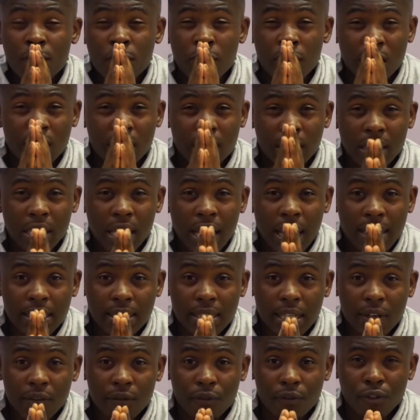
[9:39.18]

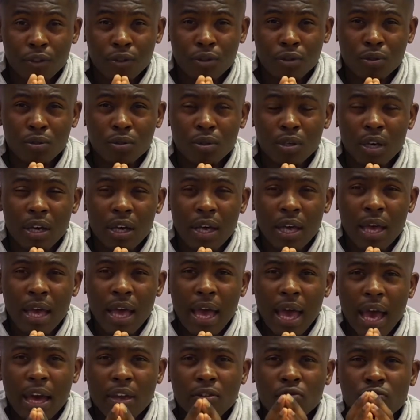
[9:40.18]
visualize that for you
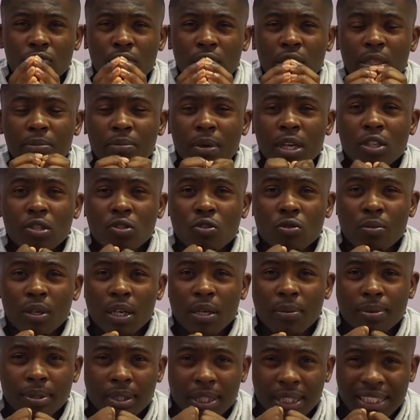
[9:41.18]
and really make you
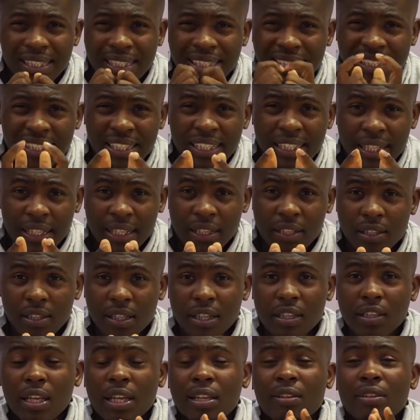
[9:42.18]
be able to see it.
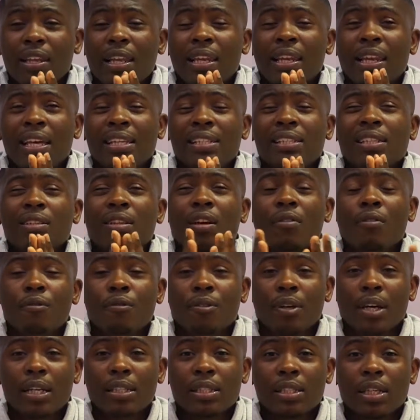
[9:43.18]
And it's another
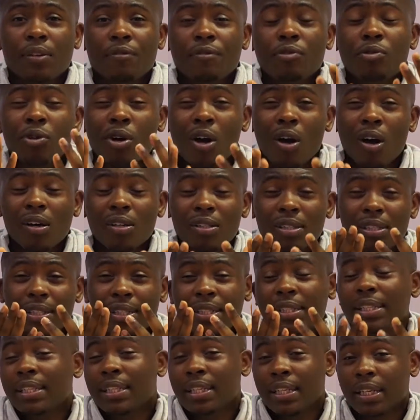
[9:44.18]
thing I say, if you can't
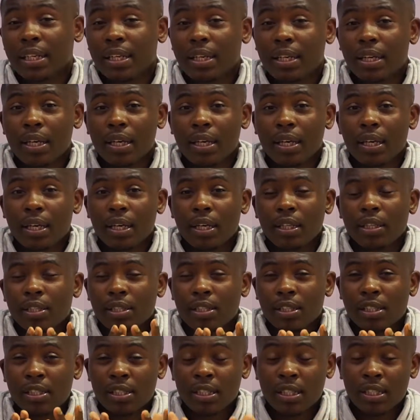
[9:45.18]
see it, it
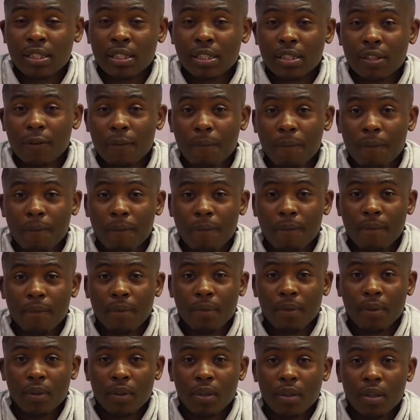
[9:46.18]
doesn't exist.
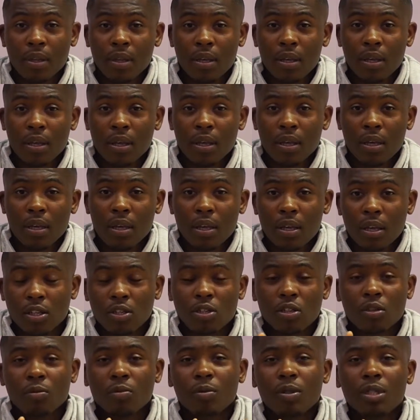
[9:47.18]

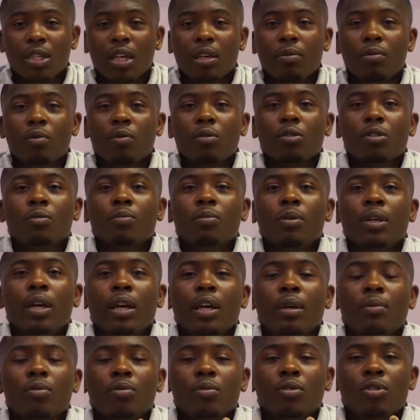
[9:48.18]
And so when we say we want to be
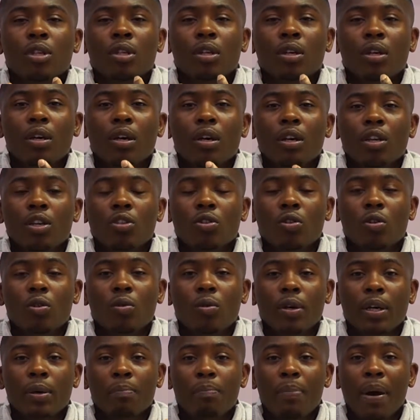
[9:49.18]
able to, you
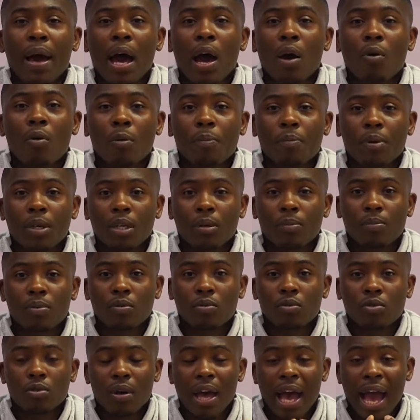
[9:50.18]
know, empower
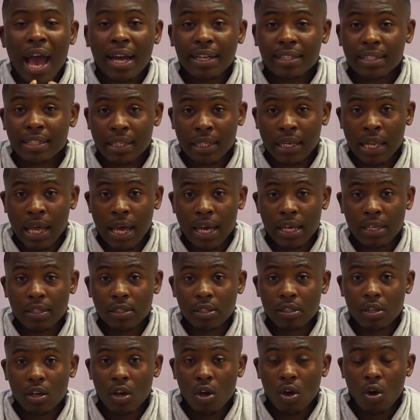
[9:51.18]
people to
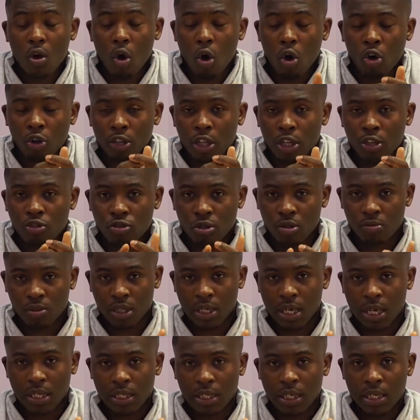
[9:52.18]
actualize on their
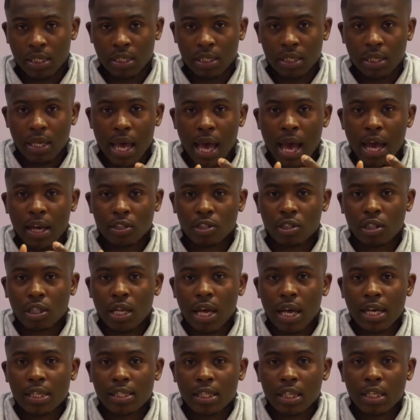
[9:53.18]
dreams and ideas, and
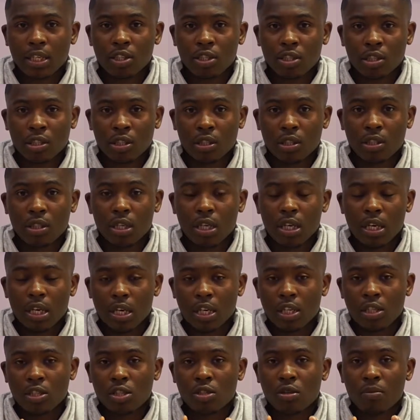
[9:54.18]
actualization
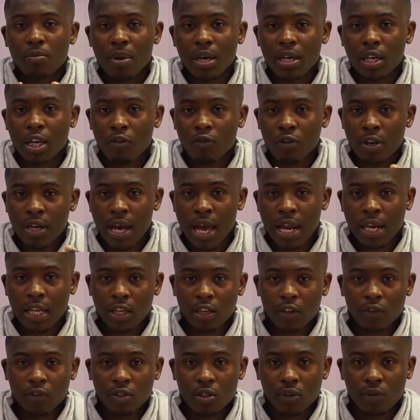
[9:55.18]
is to make a
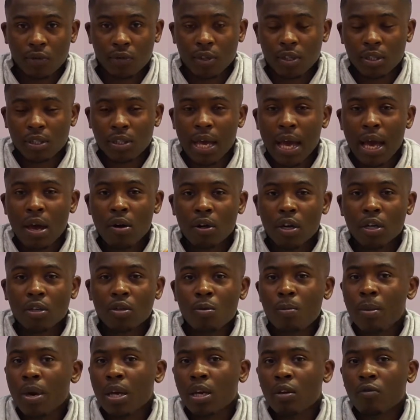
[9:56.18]
reality of something. And how can
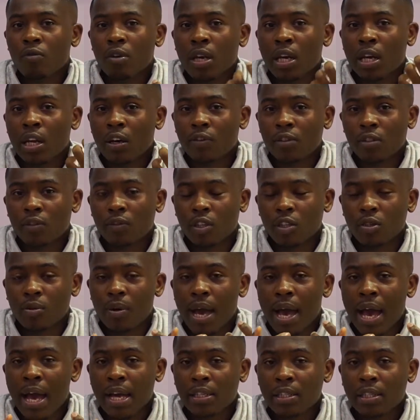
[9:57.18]
you make a reality of something that
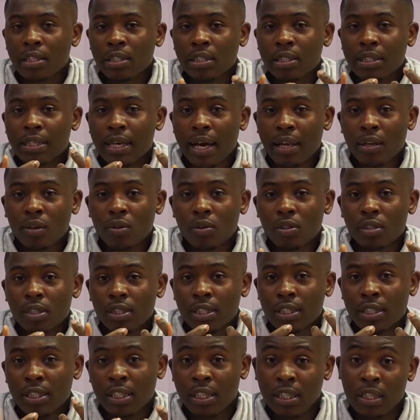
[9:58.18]
you actually cannot
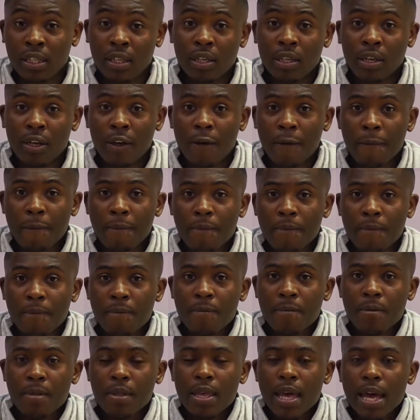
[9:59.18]
see?
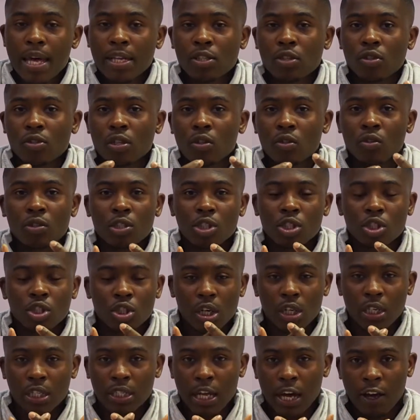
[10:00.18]
And so then on this
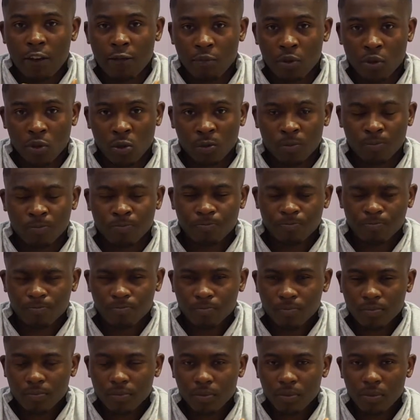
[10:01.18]
journey that I've been on,
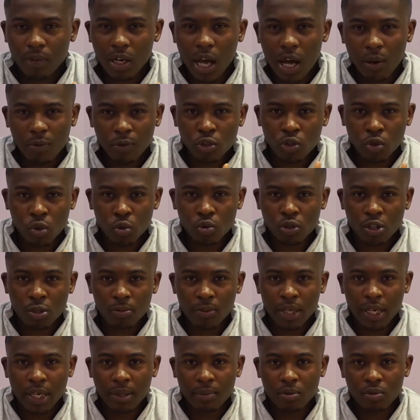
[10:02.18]
I was taught
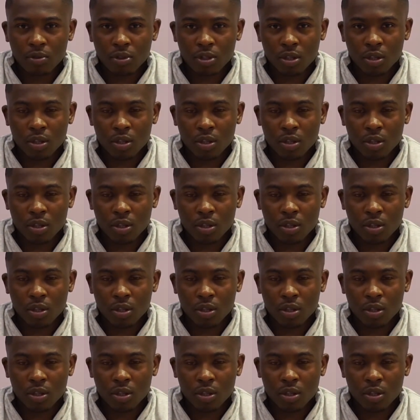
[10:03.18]
to be able